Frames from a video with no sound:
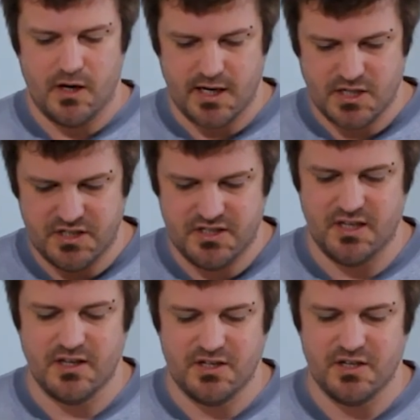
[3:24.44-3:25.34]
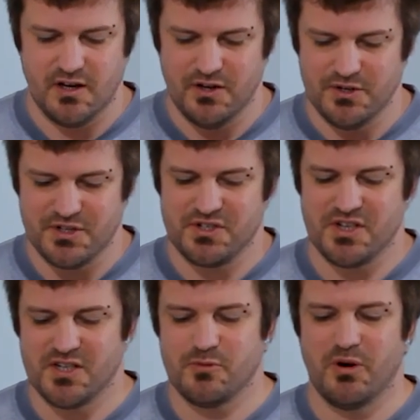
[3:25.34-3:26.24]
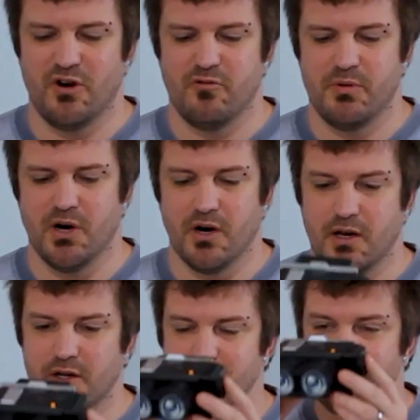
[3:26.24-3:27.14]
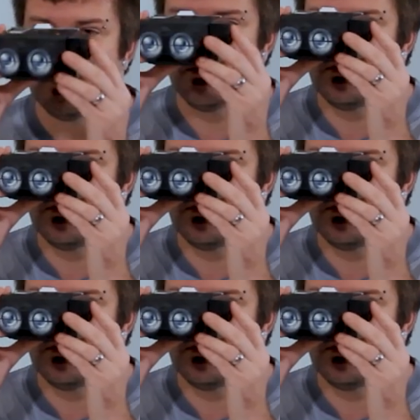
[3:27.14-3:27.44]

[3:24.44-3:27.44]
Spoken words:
can actually see that you can use this as a pair of binoculars.